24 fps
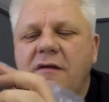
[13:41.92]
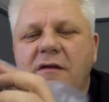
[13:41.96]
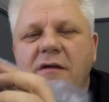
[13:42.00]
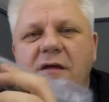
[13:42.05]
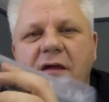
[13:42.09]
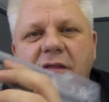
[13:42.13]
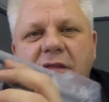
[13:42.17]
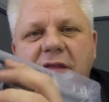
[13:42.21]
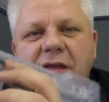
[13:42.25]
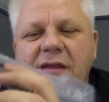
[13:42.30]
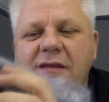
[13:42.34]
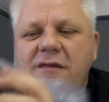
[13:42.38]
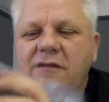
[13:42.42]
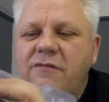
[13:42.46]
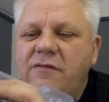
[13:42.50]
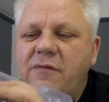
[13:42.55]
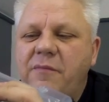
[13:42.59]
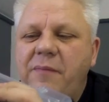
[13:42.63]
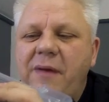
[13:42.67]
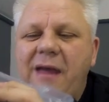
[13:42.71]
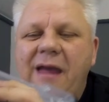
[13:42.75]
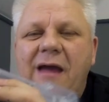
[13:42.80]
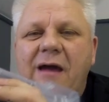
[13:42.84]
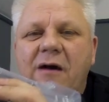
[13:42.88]
at the end of the
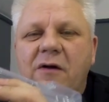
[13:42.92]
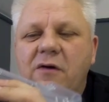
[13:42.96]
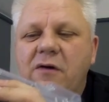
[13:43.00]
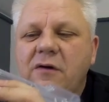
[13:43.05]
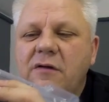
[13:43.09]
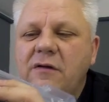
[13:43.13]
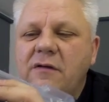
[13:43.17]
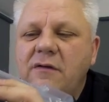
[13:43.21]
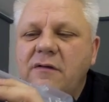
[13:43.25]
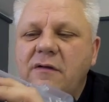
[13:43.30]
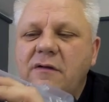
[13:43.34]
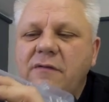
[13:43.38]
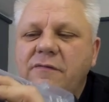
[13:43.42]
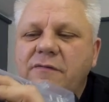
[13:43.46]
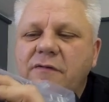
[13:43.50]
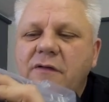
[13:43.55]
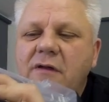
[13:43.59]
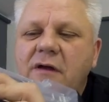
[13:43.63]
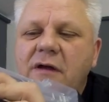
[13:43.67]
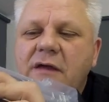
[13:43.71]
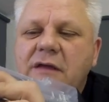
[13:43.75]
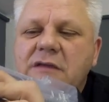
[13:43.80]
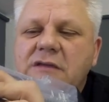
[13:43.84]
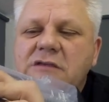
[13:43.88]
power, if you
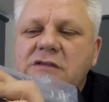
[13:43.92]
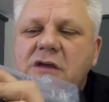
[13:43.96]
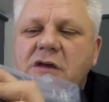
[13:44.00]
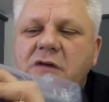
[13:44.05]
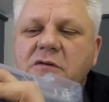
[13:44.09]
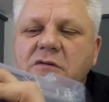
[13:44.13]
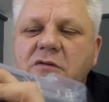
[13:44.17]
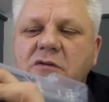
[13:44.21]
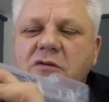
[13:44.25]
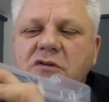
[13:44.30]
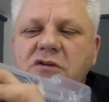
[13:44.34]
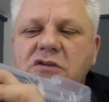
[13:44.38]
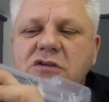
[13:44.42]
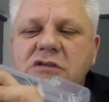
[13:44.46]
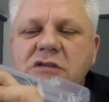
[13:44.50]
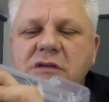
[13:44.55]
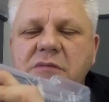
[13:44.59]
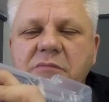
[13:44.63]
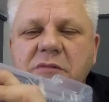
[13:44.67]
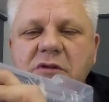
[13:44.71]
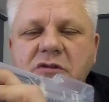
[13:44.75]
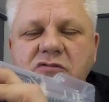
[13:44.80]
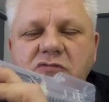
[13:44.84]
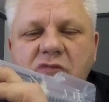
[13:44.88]
like. So you just
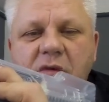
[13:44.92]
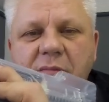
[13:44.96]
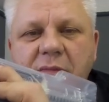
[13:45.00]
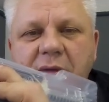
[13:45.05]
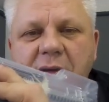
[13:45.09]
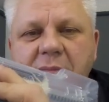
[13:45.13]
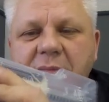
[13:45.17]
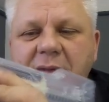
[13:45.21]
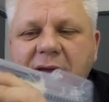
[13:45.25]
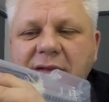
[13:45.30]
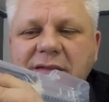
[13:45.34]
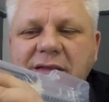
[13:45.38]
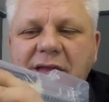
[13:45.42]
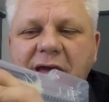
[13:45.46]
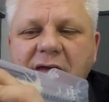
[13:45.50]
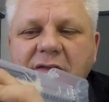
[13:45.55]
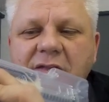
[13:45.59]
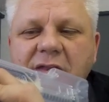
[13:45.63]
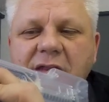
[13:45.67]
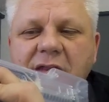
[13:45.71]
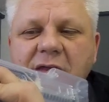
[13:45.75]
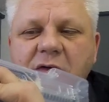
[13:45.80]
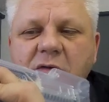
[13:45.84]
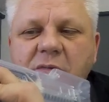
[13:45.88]
simply drop that back down
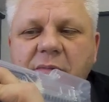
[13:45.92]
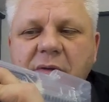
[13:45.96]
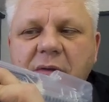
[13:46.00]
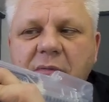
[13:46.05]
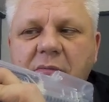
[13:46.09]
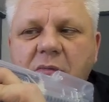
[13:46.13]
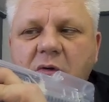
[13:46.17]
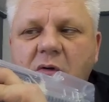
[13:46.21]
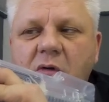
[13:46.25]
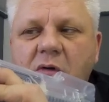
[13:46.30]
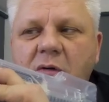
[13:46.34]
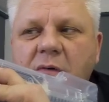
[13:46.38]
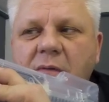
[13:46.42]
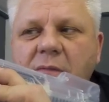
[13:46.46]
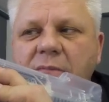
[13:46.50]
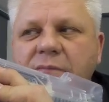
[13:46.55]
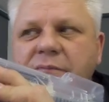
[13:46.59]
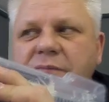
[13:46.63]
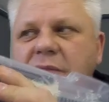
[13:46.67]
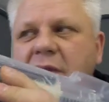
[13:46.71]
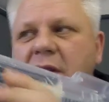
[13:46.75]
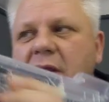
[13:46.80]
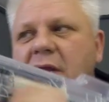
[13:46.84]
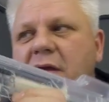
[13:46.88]
a little bit more,
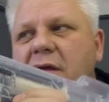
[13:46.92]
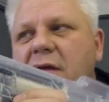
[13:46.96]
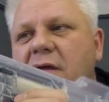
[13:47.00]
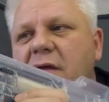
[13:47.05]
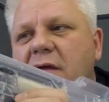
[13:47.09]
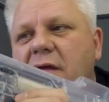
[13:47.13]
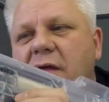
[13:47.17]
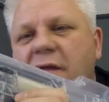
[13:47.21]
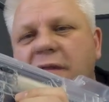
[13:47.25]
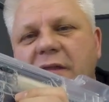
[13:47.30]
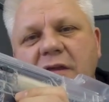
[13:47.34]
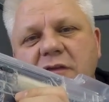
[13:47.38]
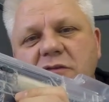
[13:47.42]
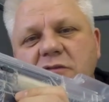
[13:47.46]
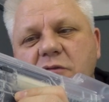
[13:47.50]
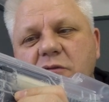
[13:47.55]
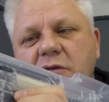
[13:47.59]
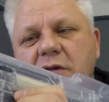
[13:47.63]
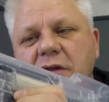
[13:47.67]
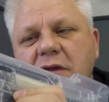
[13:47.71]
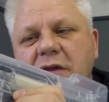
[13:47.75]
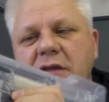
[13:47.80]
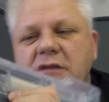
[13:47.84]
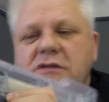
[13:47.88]
and that's all
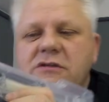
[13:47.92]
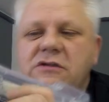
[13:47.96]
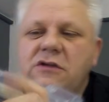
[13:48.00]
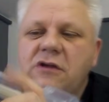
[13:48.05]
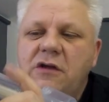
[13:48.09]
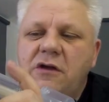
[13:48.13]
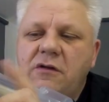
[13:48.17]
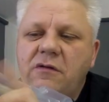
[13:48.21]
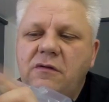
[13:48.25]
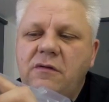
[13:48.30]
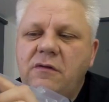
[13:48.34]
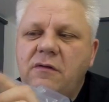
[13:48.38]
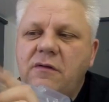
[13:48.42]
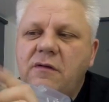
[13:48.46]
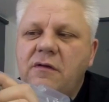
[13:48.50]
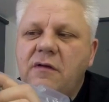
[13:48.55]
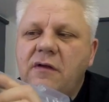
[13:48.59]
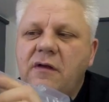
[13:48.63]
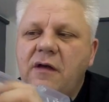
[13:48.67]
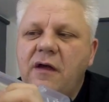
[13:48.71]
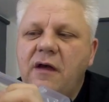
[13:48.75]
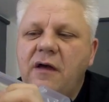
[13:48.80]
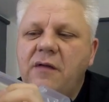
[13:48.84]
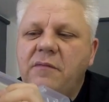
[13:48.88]
you need to do.
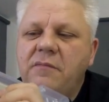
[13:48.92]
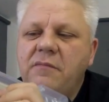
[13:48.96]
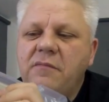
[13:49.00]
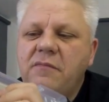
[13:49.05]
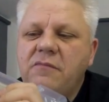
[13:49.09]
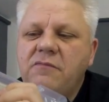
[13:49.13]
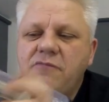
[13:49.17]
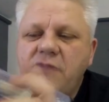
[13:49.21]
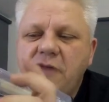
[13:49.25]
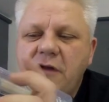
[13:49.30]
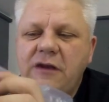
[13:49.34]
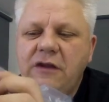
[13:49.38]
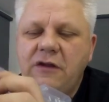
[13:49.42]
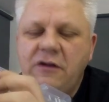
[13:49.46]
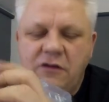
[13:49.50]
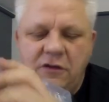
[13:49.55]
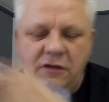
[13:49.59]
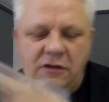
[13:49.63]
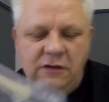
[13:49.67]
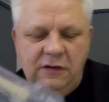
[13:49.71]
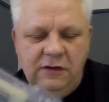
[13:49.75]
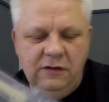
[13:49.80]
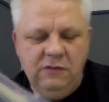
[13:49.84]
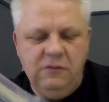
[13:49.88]
Really
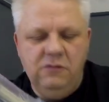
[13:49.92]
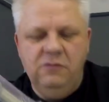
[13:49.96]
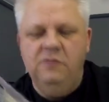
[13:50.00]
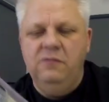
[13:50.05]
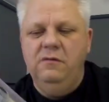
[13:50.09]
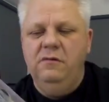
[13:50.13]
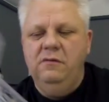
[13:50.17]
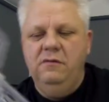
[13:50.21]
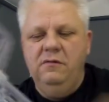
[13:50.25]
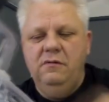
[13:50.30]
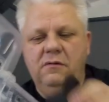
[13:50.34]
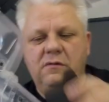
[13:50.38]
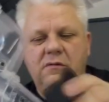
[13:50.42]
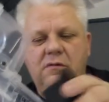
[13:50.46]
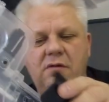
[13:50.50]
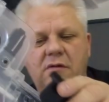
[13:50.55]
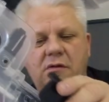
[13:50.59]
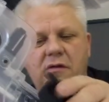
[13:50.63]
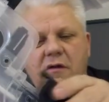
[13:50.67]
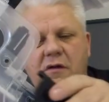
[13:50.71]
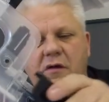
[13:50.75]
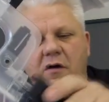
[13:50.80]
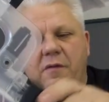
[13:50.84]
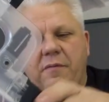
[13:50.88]
good little
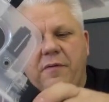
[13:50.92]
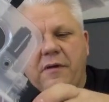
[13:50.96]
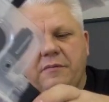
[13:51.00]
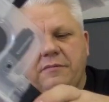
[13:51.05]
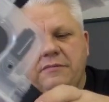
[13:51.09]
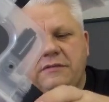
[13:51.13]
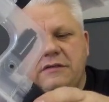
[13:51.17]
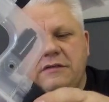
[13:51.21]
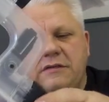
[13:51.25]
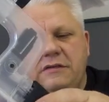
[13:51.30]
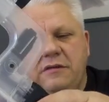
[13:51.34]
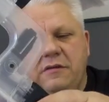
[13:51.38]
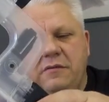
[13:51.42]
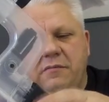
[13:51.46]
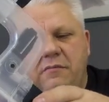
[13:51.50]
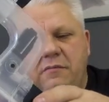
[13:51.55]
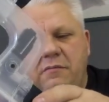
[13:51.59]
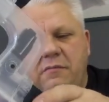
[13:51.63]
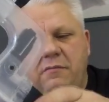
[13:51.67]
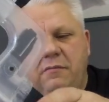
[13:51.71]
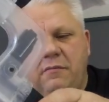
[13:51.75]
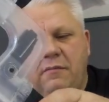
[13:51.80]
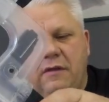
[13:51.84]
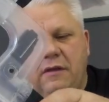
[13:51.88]
hop-up system,
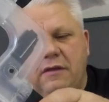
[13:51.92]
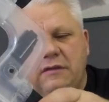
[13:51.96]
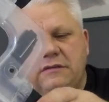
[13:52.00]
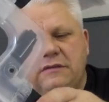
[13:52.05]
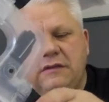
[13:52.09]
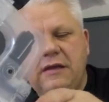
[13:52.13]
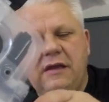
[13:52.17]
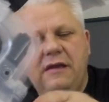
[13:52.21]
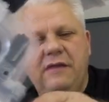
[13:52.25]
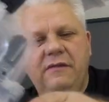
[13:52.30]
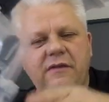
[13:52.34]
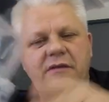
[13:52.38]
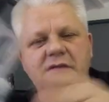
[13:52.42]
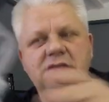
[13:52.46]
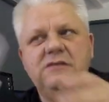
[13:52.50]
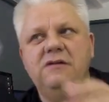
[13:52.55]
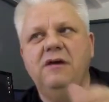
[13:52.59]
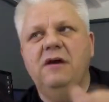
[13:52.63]
as I say, in these